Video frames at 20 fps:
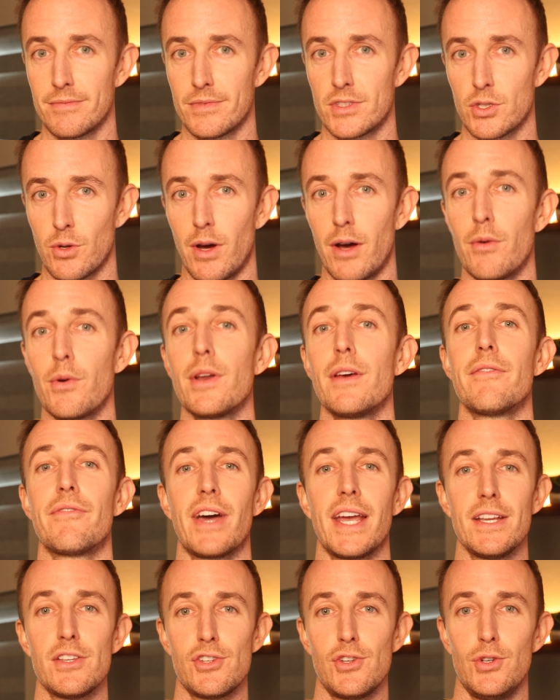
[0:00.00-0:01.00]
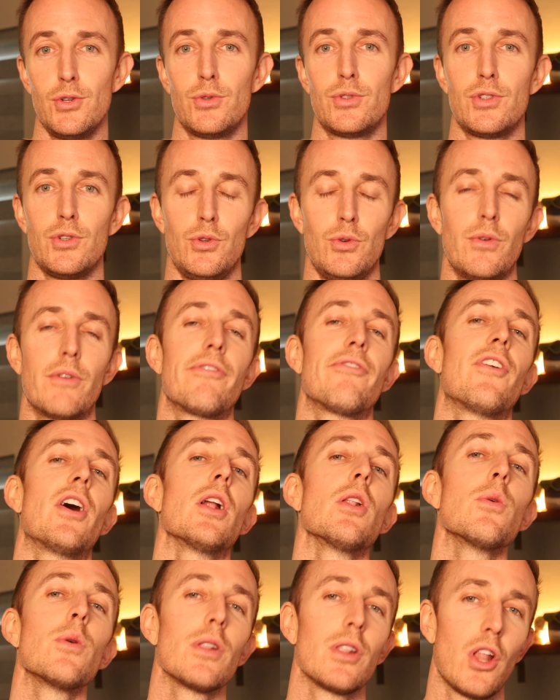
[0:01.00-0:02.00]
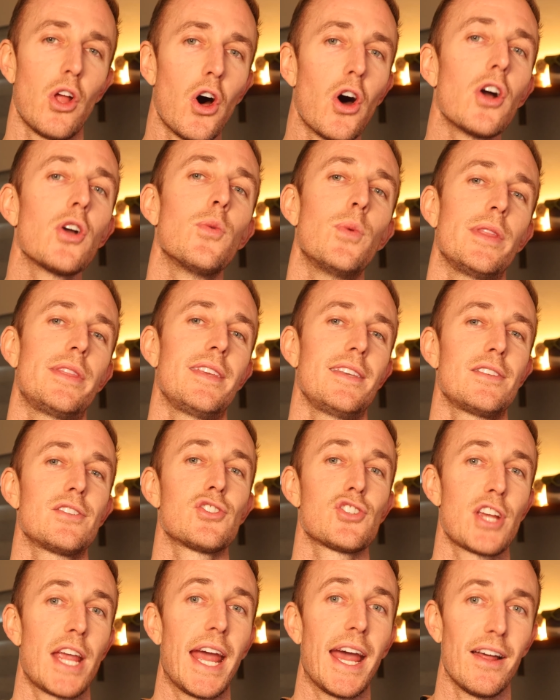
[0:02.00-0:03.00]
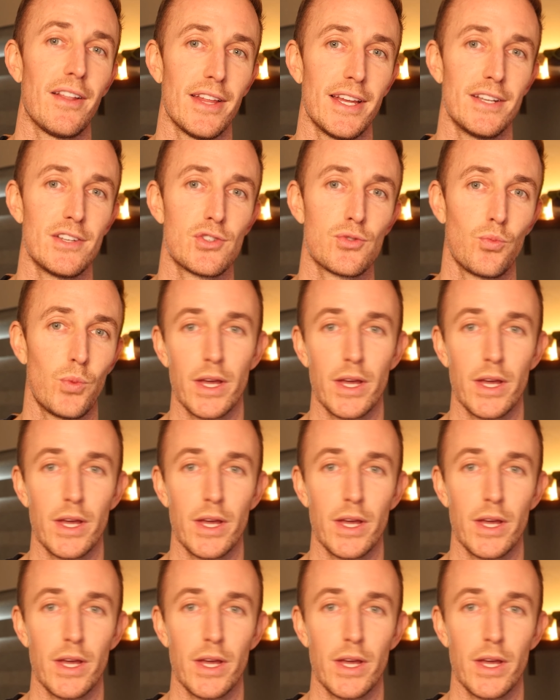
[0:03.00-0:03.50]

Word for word: So I want to invite you to follow along with this challenge.